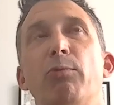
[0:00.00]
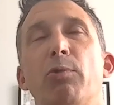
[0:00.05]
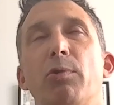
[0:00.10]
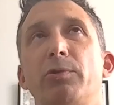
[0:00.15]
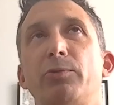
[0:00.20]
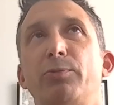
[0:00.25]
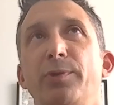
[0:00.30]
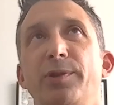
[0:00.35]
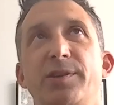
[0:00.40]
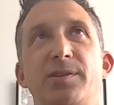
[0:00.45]
I
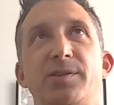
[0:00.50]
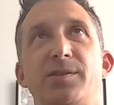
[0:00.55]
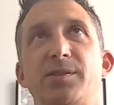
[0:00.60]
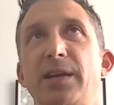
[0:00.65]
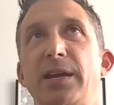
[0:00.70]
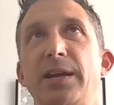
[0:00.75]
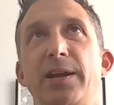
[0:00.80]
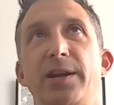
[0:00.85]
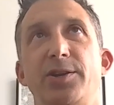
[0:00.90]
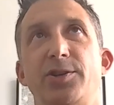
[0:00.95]
worked with a
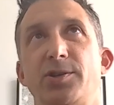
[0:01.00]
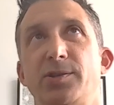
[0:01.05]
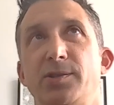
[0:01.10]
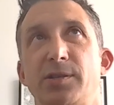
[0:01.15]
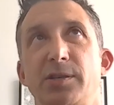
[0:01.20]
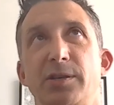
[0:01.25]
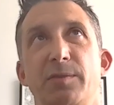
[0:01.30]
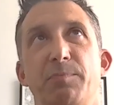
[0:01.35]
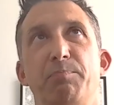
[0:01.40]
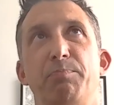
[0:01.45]
state
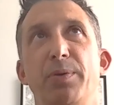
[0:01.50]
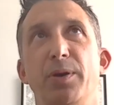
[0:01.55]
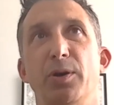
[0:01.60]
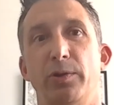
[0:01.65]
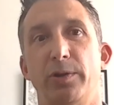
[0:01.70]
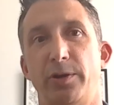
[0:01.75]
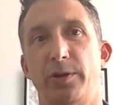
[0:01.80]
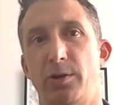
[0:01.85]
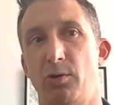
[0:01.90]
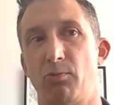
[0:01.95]
agency to
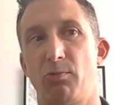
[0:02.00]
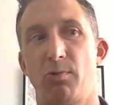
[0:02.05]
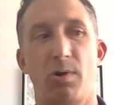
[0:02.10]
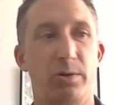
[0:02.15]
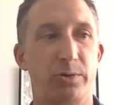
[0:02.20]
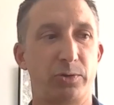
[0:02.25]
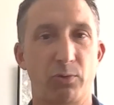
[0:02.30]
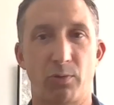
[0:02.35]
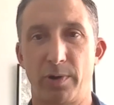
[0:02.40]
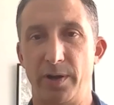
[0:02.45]
build a no
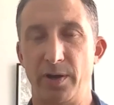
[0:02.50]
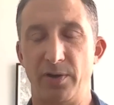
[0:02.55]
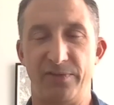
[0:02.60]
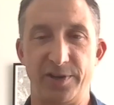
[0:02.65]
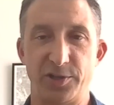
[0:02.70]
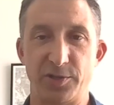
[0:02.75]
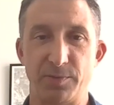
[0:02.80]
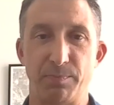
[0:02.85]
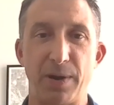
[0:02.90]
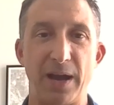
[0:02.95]
wrong door
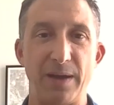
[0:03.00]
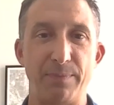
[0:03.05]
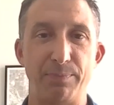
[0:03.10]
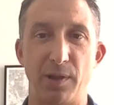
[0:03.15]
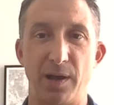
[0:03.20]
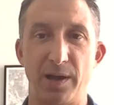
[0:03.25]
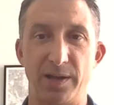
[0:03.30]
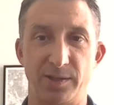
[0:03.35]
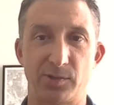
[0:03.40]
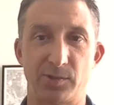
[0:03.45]
innovation
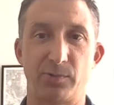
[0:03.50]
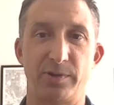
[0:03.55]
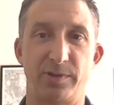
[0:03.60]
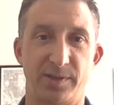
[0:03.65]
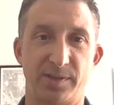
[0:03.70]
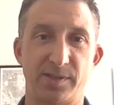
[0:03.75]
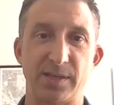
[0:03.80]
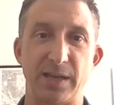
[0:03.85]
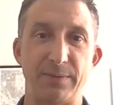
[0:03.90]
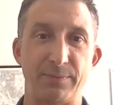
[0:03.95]
pipeline, sort
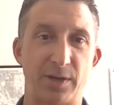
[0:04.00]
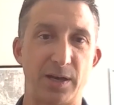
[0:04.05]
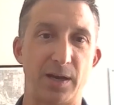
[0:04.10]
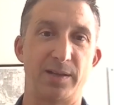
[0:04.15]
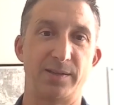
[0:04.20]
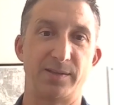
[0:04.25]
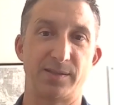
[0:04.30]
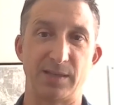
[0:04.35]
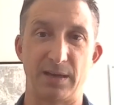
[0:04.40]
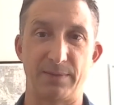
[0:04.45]
of the same
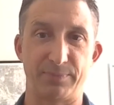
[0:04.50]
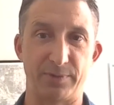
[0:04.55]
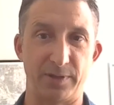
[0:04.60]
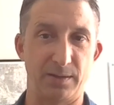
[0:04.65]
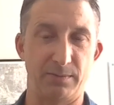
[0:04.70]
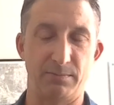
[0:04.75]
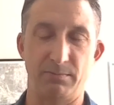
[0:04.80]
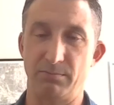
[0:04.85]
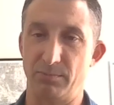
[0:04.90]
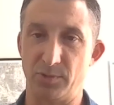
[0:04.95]
concept
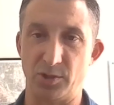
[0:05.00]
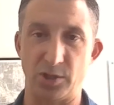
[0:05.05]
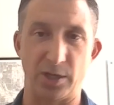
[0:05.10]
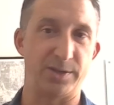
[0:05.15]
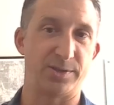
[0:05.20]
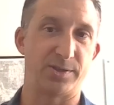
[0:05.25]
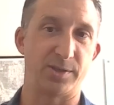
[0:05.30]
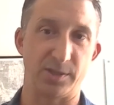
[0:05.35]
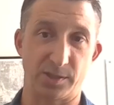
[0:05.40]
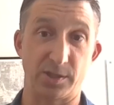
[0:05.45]
that
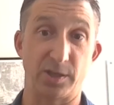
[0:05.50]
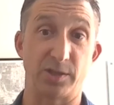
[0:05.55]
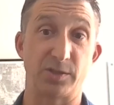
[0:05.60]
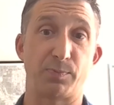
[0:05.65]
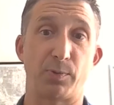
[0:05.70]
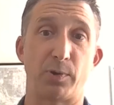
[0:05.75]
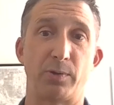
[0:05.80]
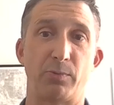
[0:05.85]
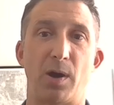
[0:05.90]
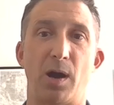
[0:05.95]
Genesis
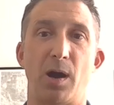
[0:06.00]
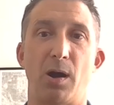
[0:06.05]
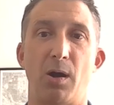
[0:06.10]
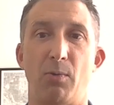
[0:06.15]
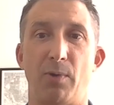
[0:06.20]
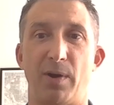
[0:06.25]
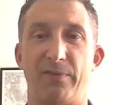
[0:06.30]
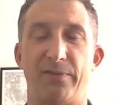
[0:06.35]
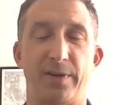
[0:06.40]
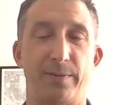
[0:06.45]
does pretty
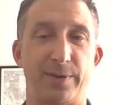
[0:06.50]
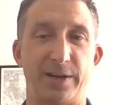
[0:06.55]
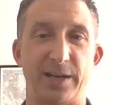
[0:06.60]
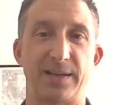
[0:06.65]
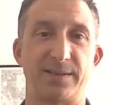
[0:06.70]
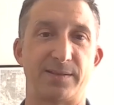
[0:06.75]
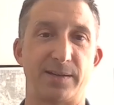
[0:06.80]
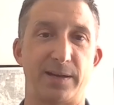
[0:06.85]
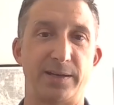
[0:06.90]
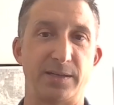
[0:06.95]
well, where if anybody
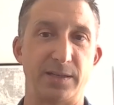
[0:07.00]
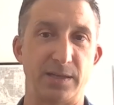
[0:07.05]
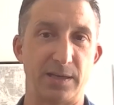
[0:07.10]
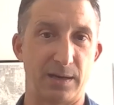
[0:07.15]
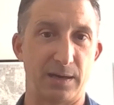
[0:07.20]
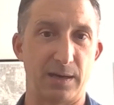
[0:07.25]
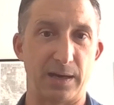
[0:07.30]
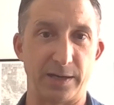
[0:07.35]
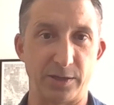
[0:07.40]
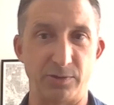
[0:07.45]
has an
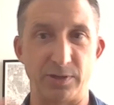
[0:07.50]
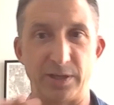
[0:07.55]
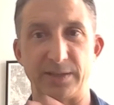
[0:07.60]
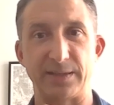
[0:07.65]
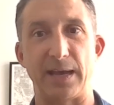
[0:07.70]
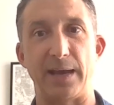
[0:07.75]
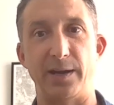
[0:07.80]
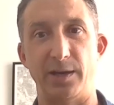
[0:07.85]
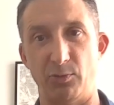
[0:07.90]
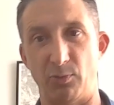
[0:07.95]
idea, how do you
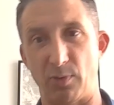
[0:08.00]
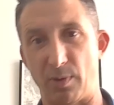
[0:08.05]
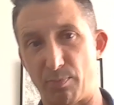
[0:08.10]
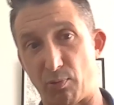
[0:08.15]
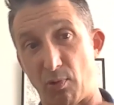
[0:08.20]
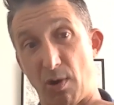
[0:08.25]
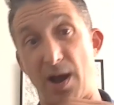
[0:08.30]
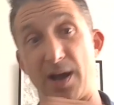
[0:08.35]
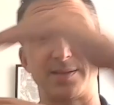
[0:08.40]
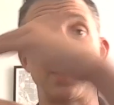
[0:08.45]
get that into a
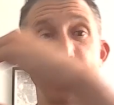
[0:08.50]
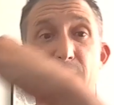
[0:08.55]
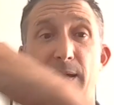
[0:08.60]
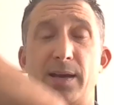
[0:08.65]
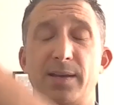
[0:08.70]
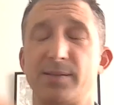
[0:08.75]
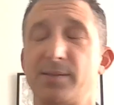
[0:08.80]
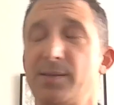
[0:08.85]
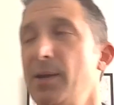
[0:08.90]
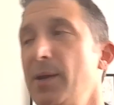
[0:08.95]

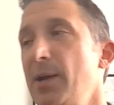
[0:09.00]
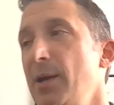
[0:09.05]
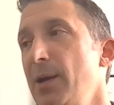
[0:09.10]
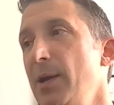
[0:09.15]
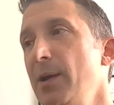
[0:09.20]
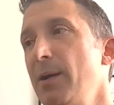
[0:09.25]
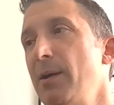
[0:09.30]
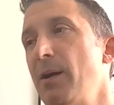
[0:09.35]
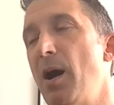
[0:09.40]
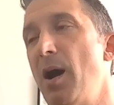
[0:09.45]

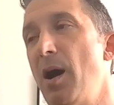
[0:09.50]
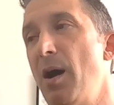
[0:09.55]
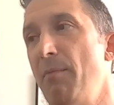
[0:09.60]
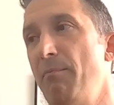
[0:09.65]
process?